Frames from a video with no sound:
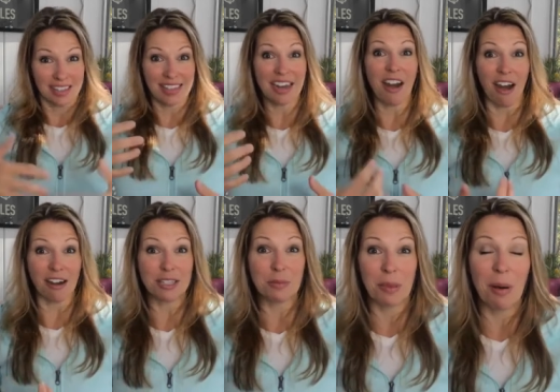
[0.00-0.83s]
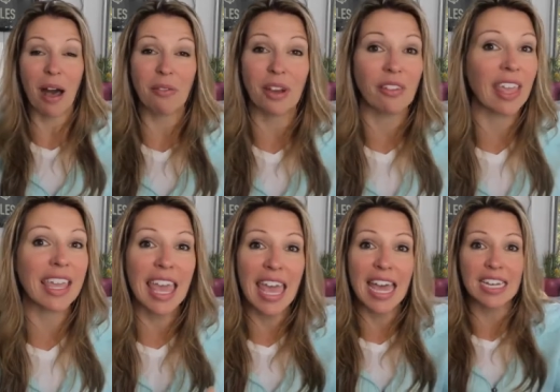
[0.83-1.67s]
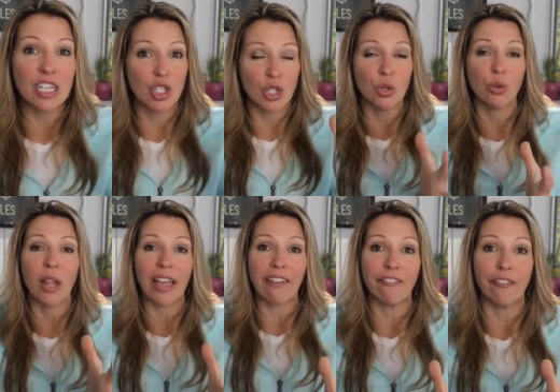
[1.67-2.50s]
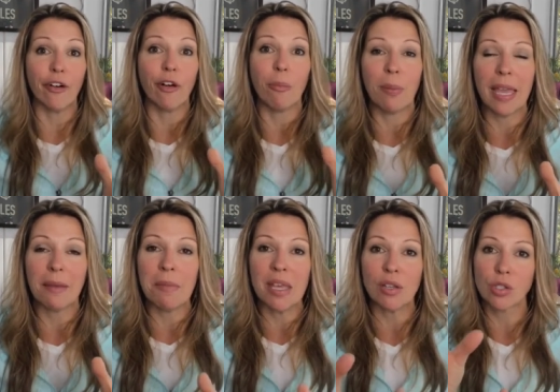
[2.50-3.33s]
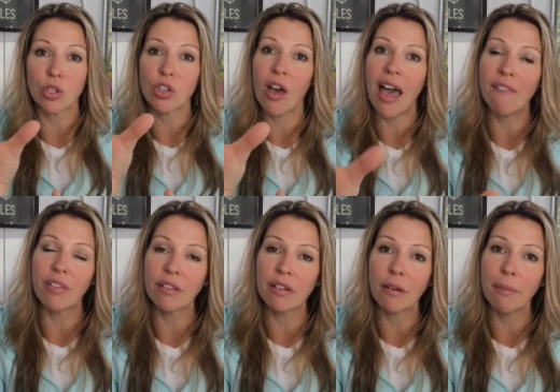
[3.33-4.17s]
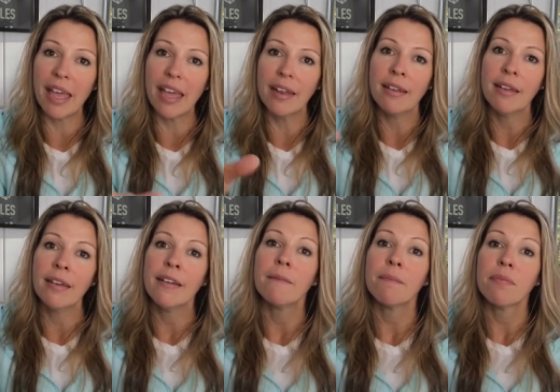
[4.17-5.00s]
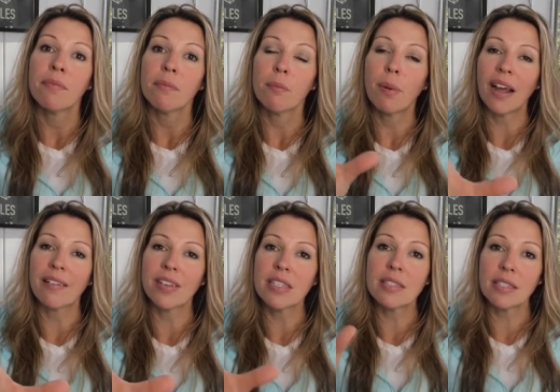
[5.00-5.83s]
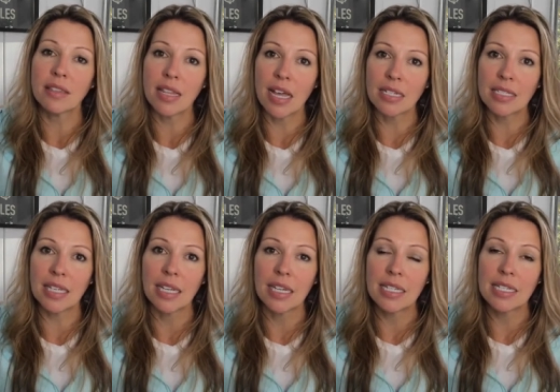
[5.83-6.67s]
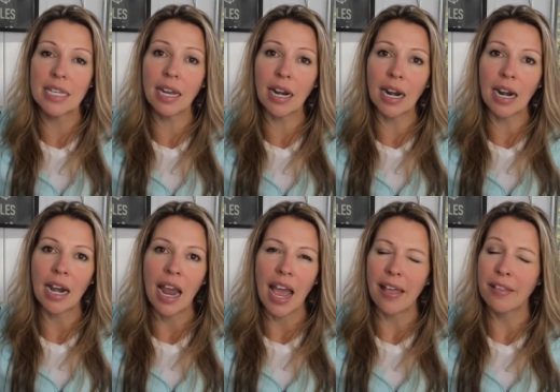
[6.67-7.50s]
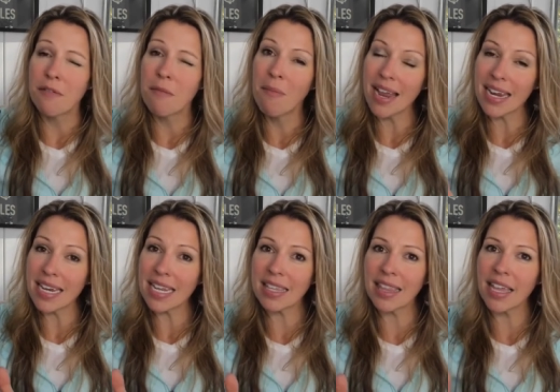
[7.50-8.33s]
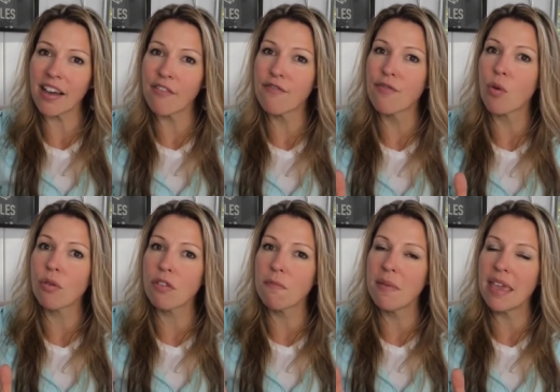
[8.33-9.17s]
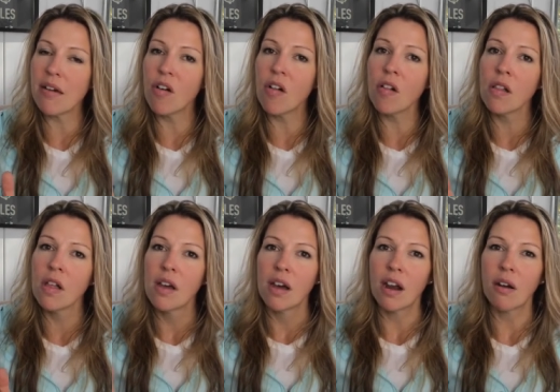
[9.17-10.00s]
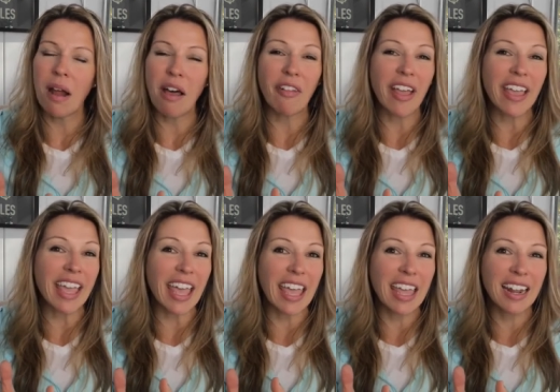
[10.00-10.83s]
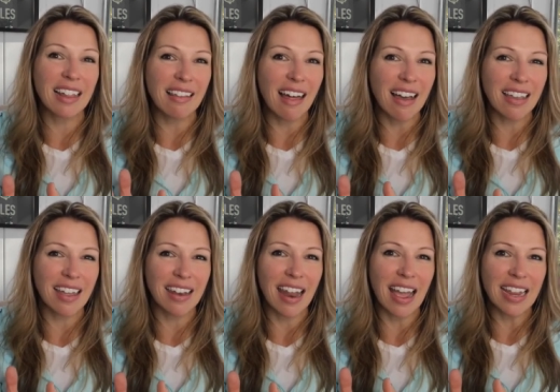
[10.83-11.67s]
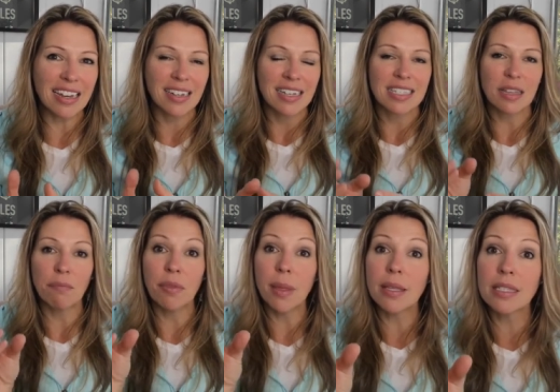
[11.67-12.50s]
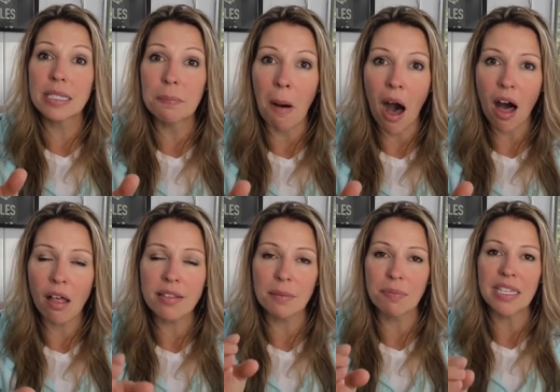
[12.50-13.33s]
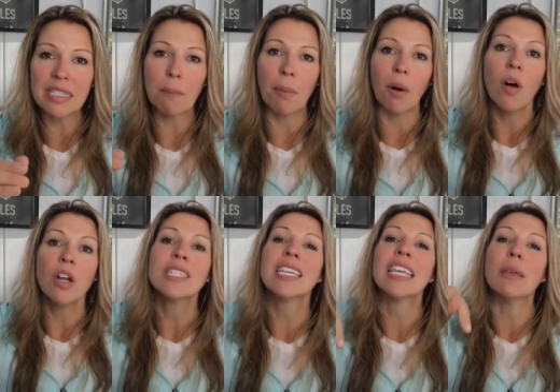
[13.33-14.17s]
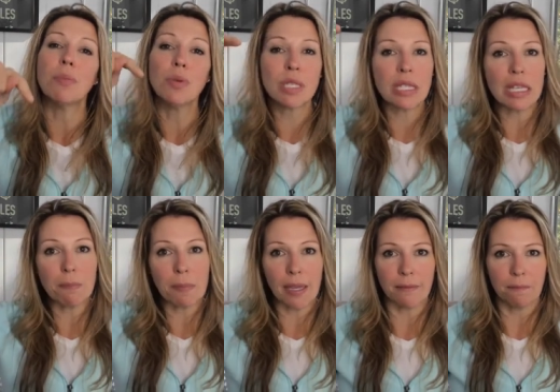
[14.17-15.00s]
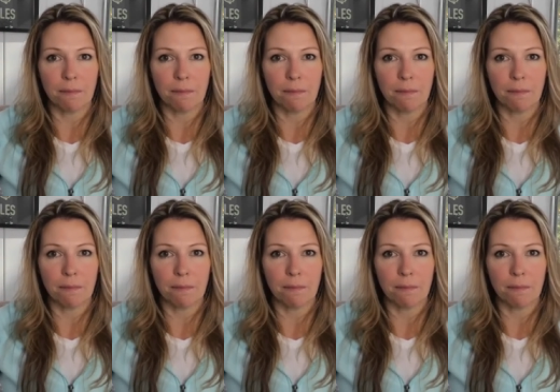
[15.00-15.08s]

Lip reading: there are some people out there, they can't do like full big meals. So you'll have a little bit, breakfast, lunch, dinner, and you might need like a 4th meal around like 8 o'clock at night. Something small, something simple to keep you sleepy.